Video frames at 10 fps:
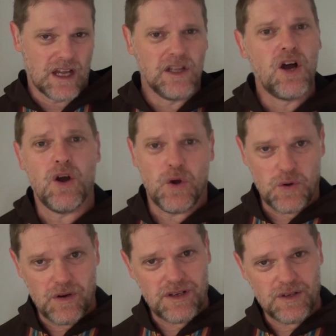Hello
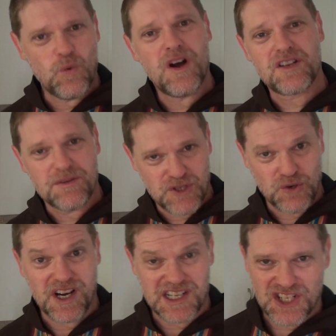and welcome to
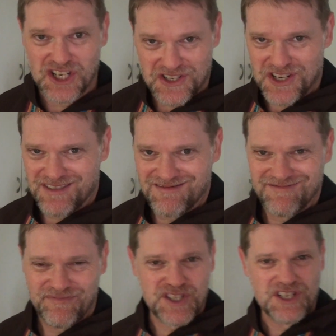Greg's Kitchen.
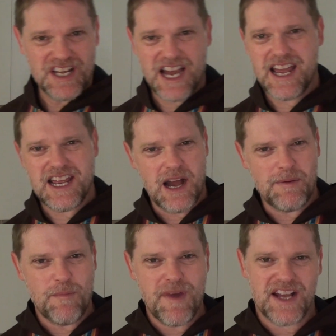Today
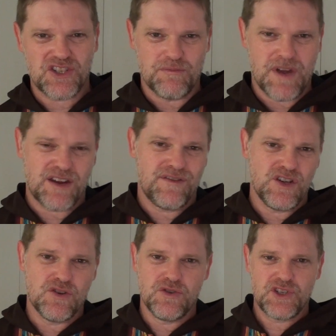I'm about to make for
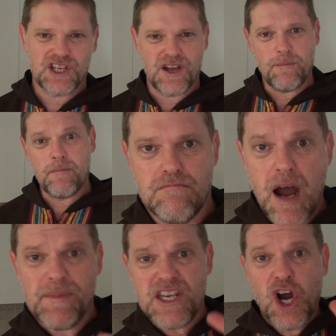you some
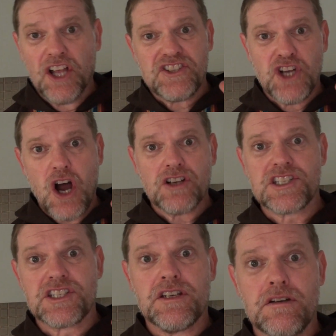mummy hot
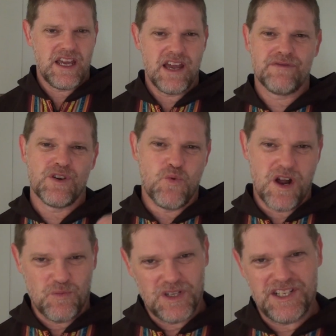dogs.
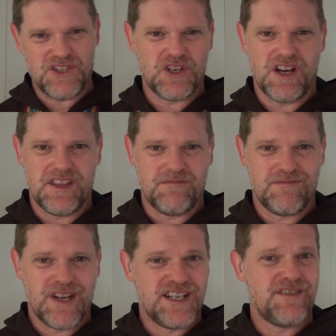Everyone will enjoy them.
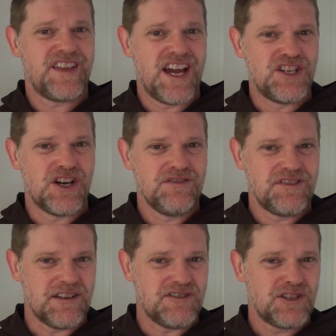And if they don't,
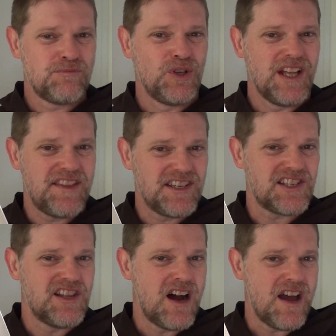then just pull out
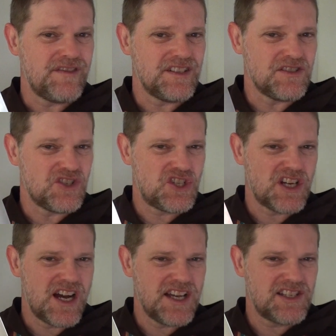this knife and
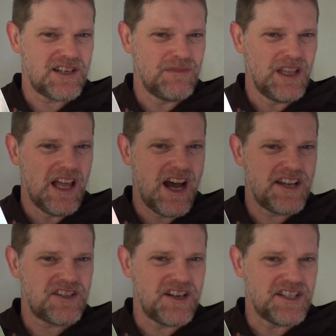shine some
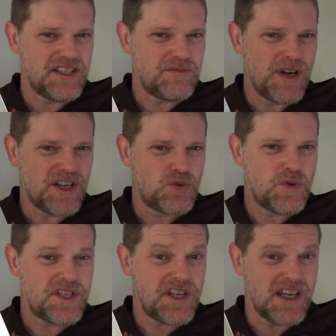light on it by
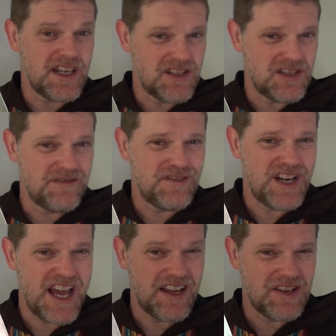twisting it at
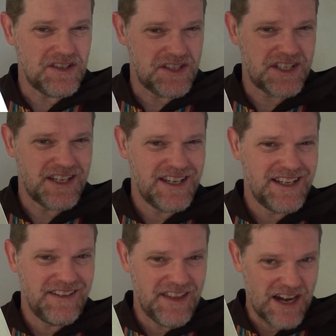different angles.
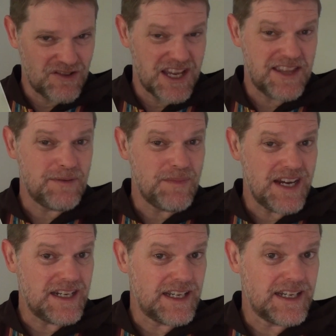That'll get them
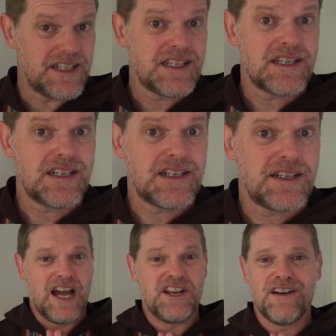eating it.
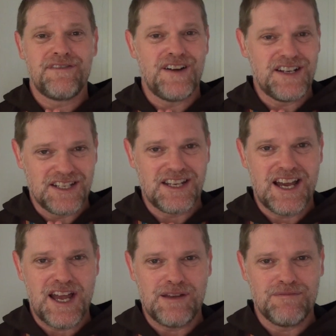Enough fun and
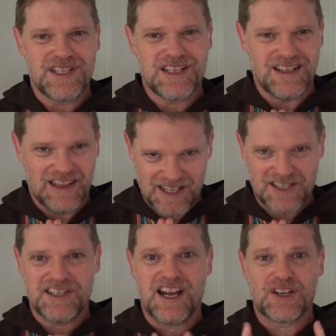games, let's
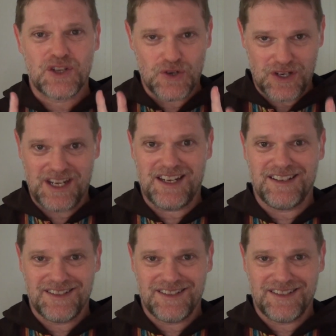start cooking.